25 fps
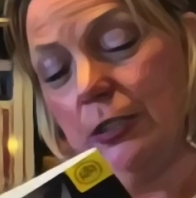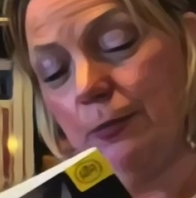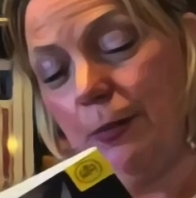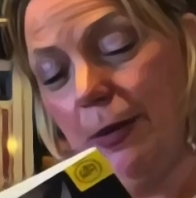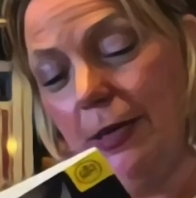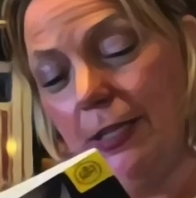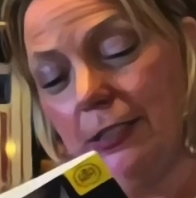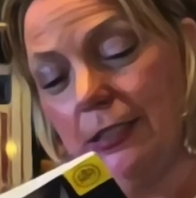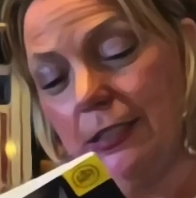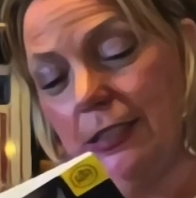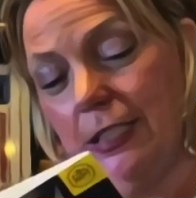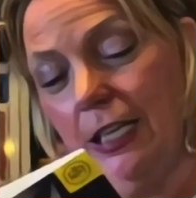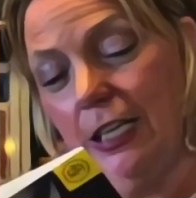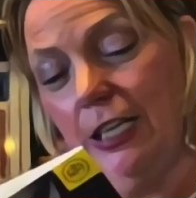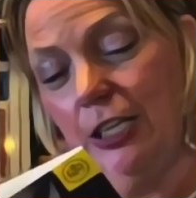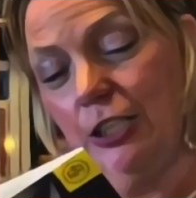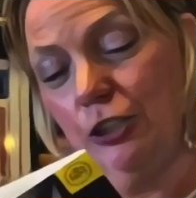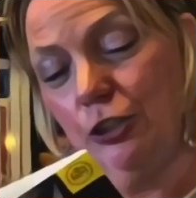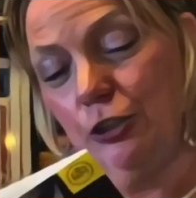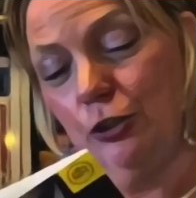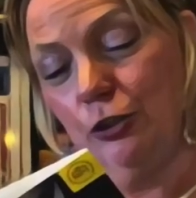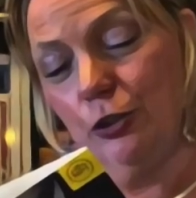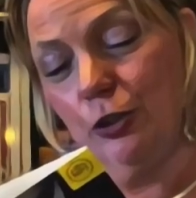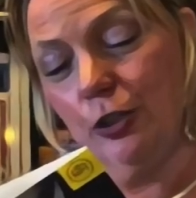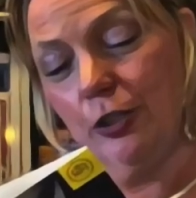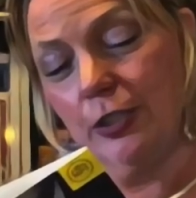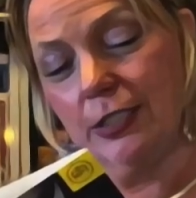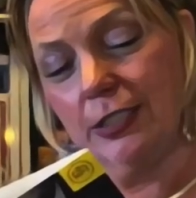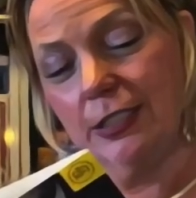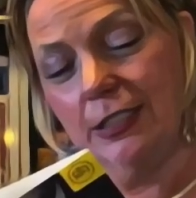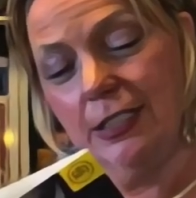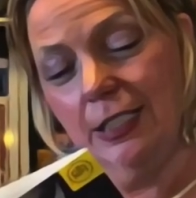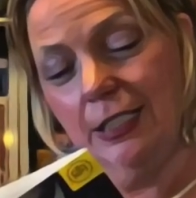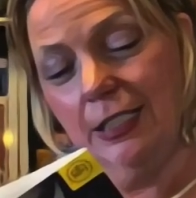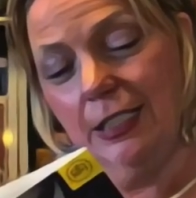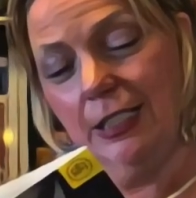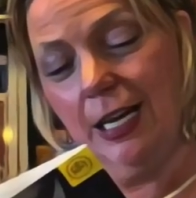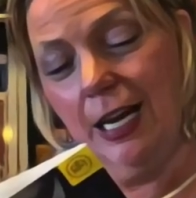based in New York
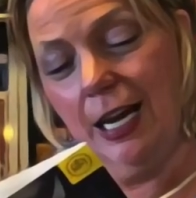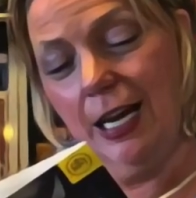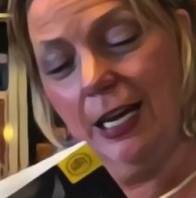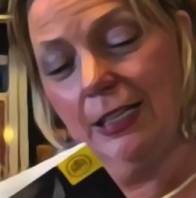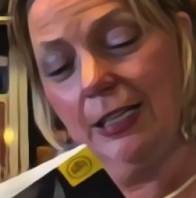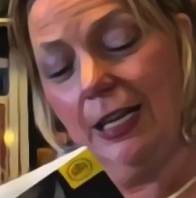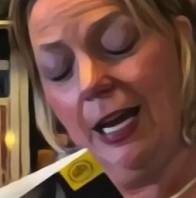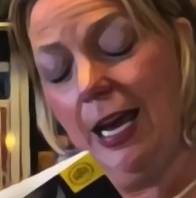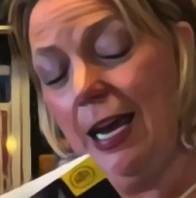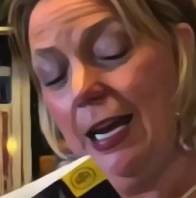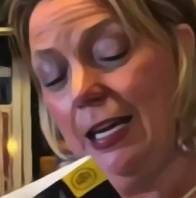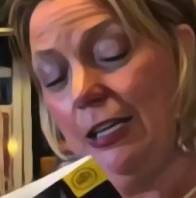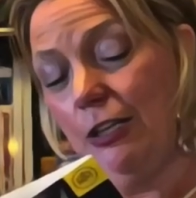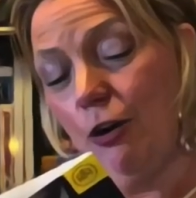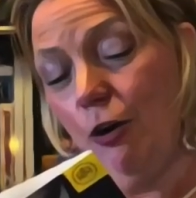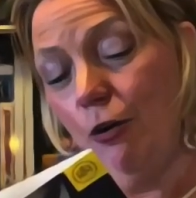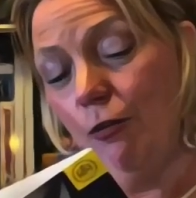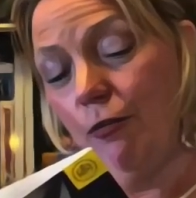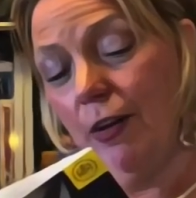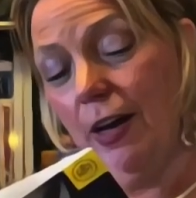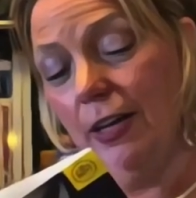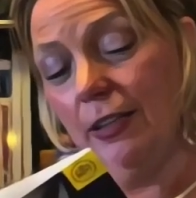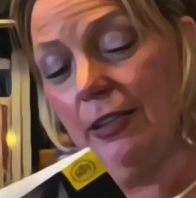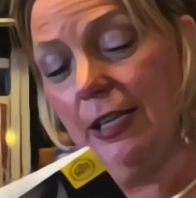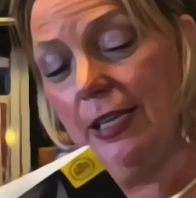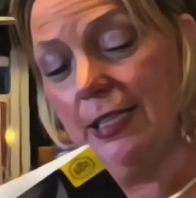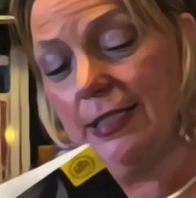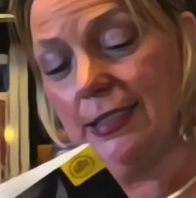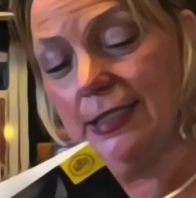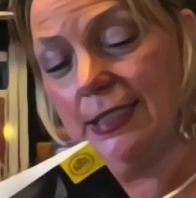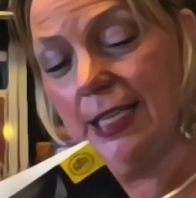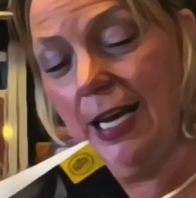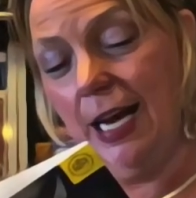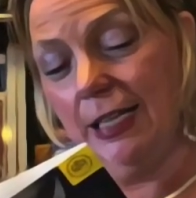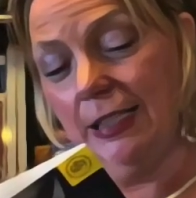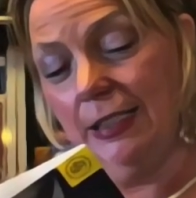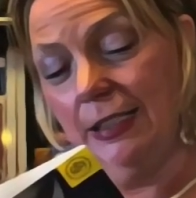City and a novella set